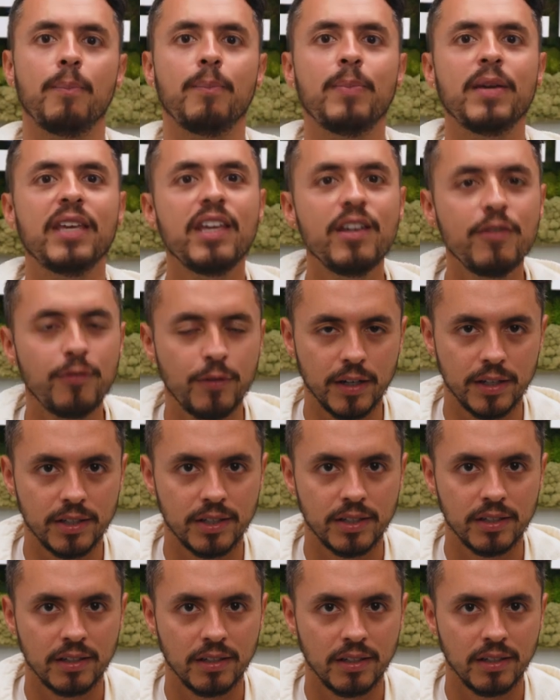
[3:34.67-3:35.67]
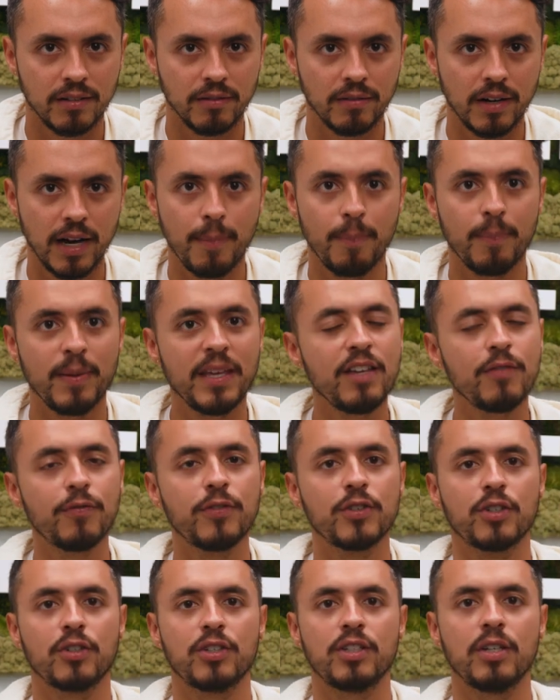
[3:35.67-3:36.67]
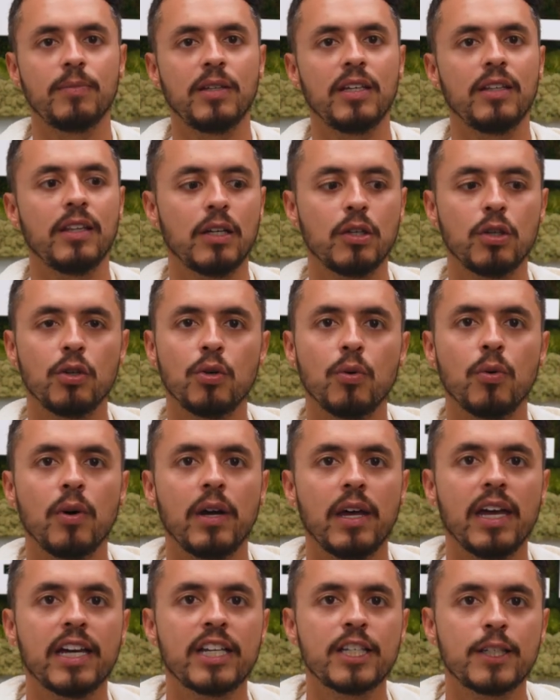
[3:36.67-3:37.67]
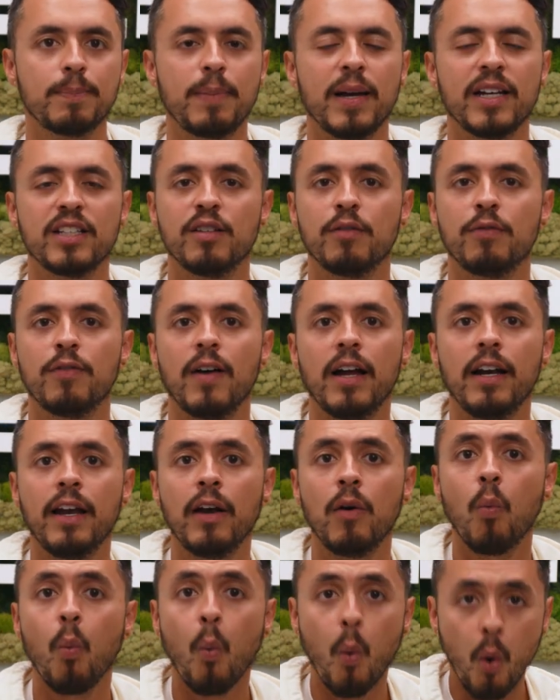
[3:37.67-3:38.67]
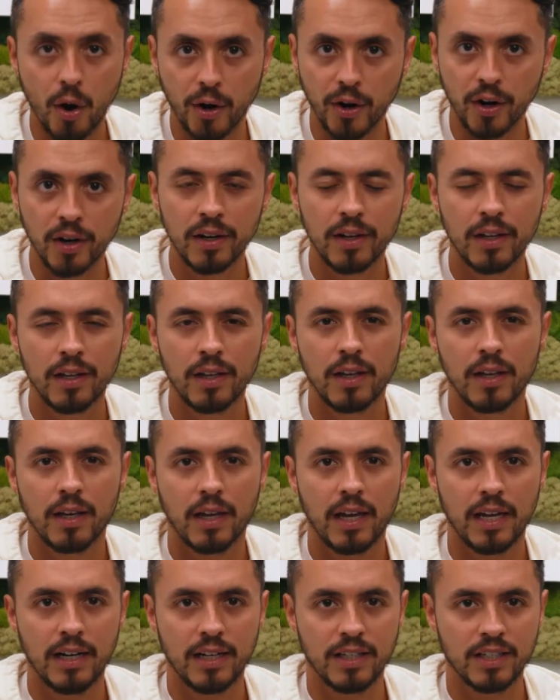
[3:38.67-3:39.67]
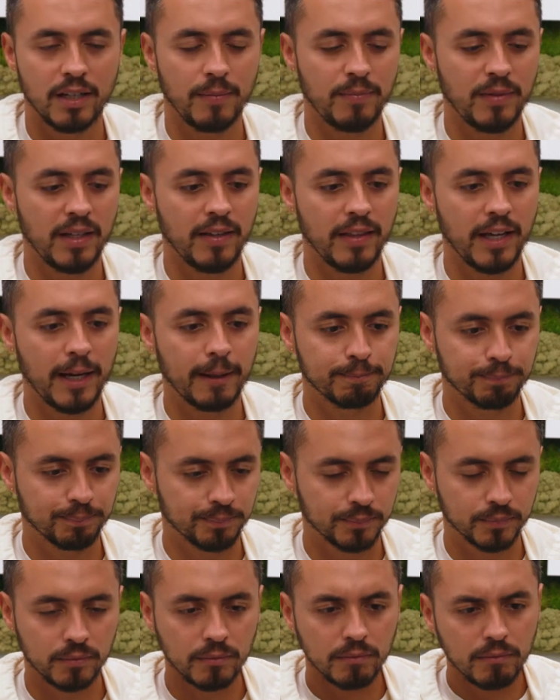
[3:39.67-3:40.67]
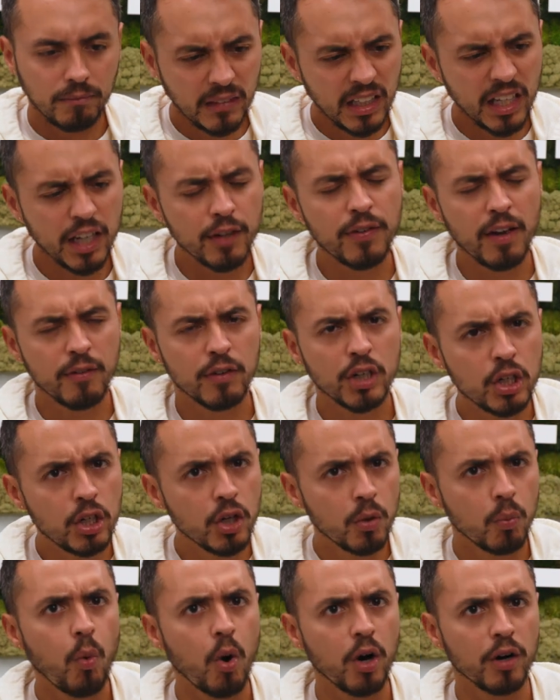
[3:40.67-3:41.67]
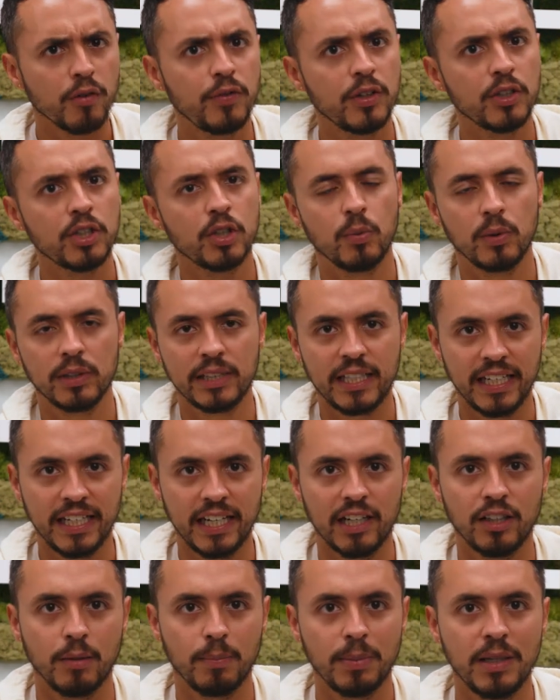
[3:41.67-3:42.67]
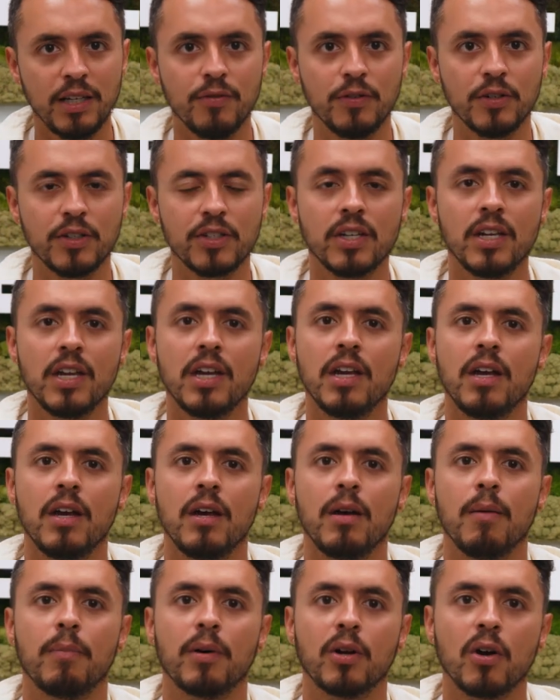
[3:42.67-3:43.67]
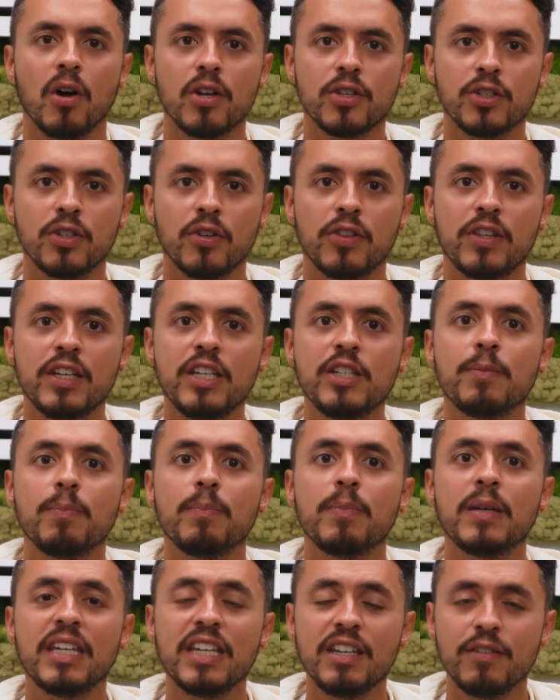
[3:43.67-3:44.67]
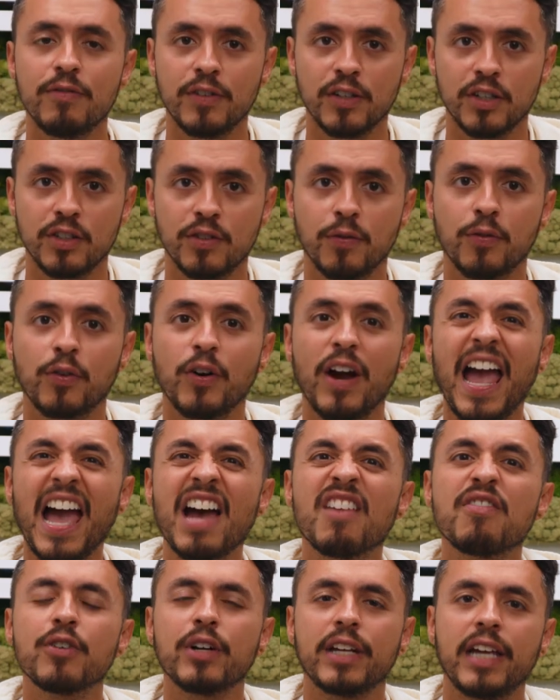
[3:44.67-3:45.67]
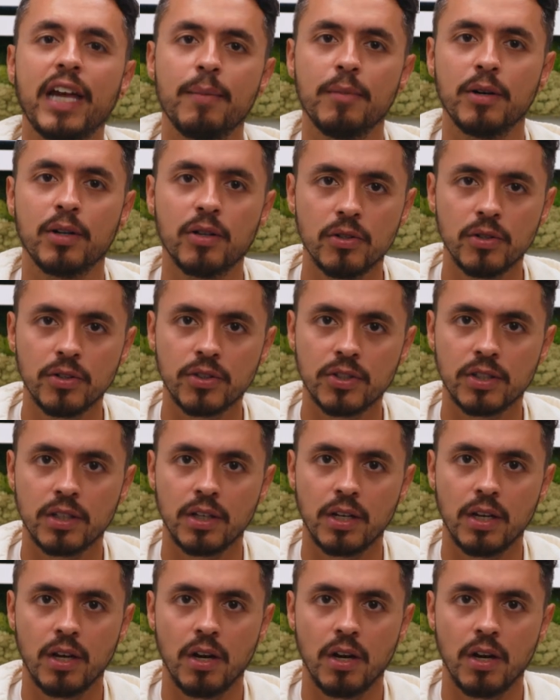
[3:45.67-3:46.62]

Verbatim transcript: PFAS, right? PFAS are something that you expect to find in water. And it's something that if you have a good water filter, will take out the PFAS. But also these PFAS, forever chemicals,